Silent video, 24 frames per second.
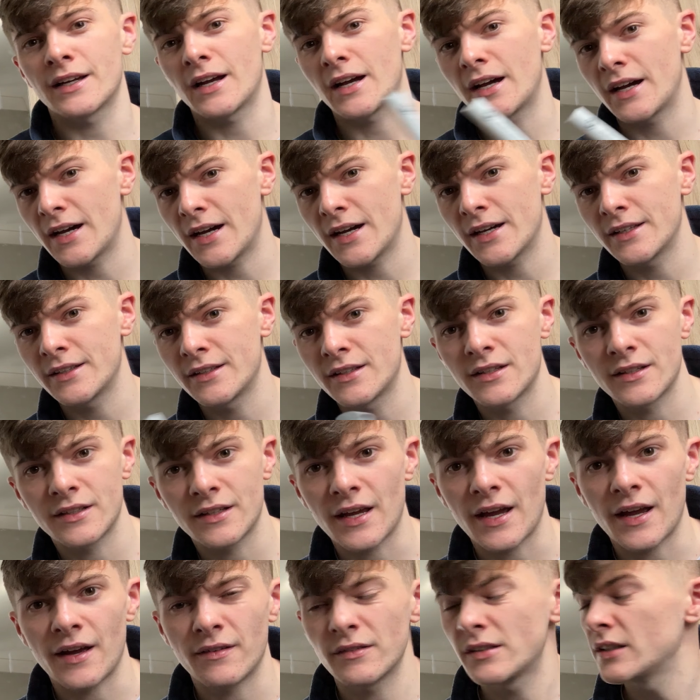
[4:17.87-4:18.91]
And
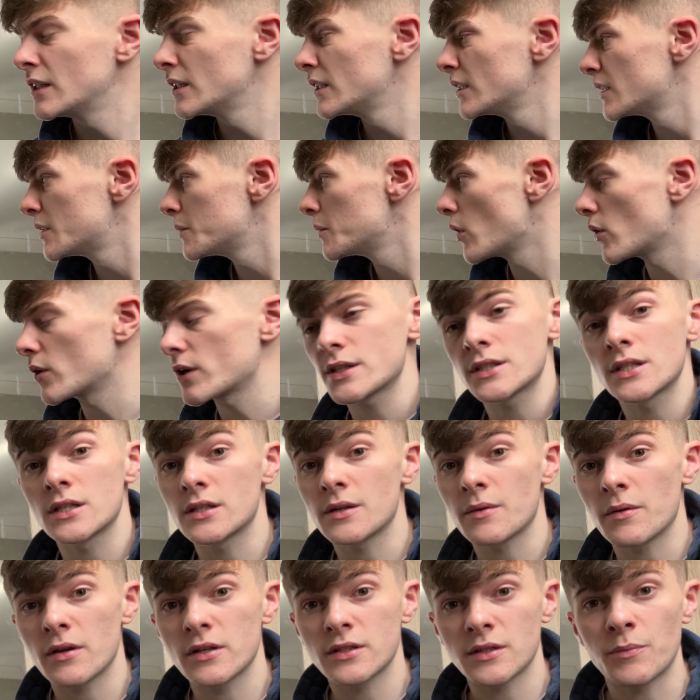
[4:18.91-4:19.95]
yeah, to be honest,
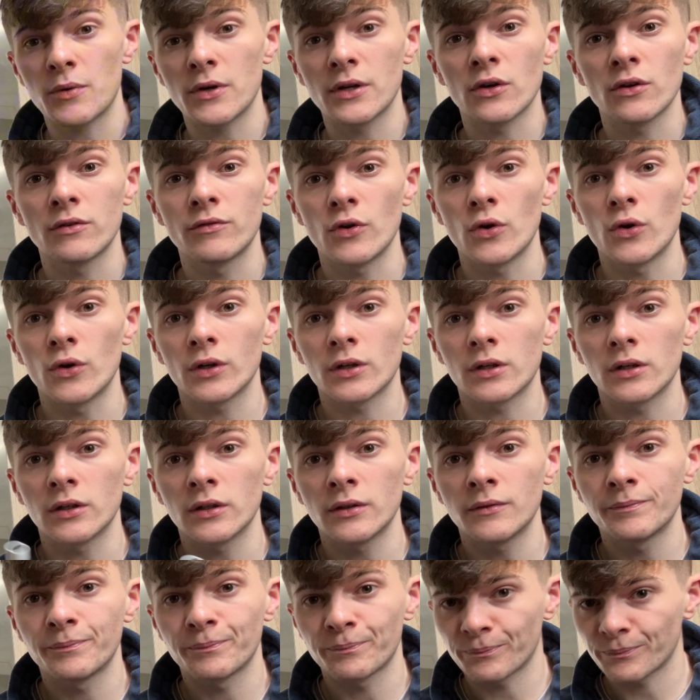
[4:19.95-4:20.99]
it's a pretty good vertical,